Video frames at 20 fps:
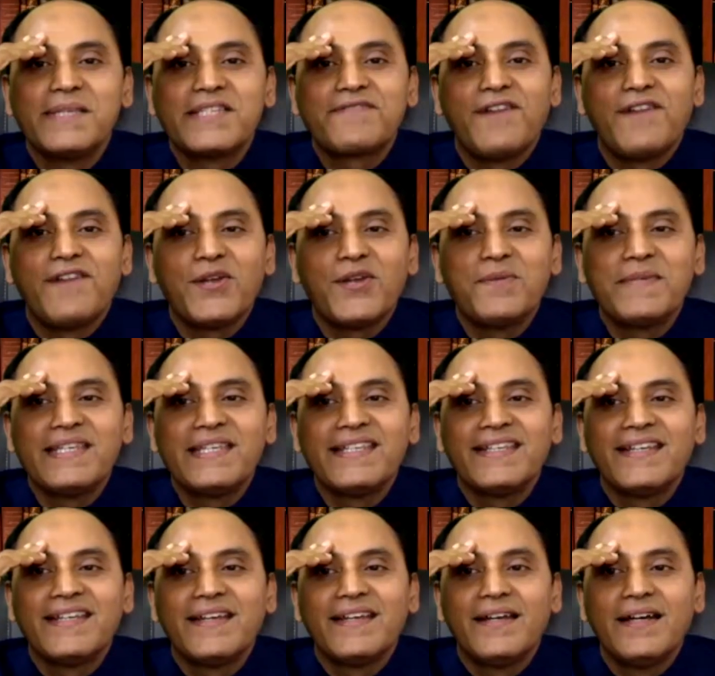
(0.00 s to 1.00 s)
follow me.
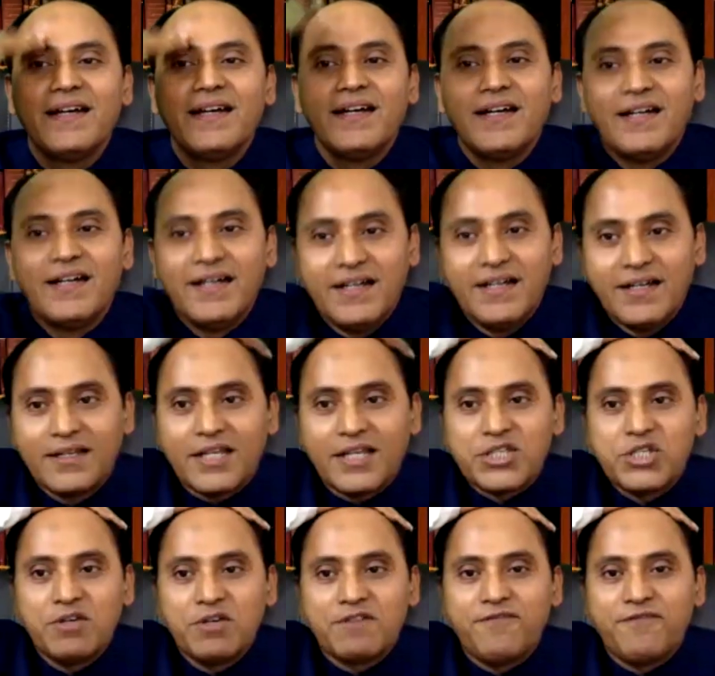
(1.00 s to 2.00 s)
Touch
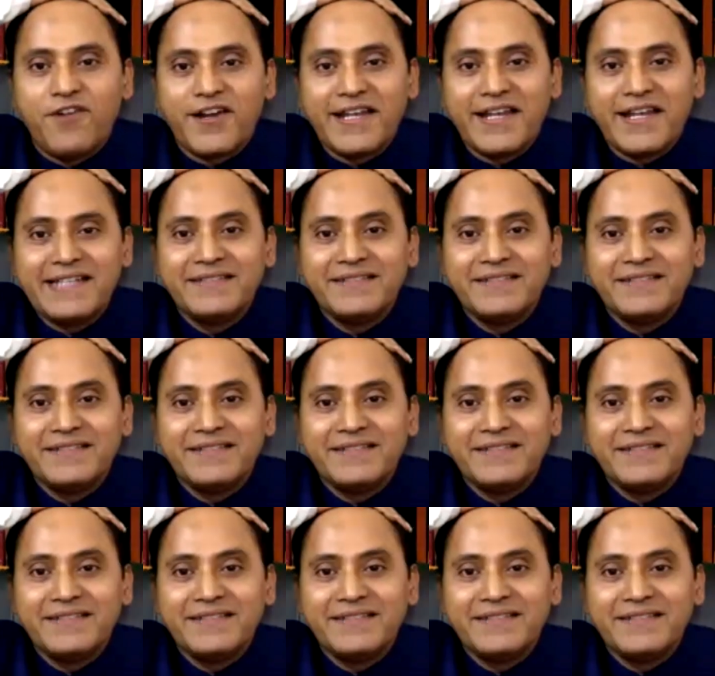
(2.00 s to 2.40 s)
your forehead.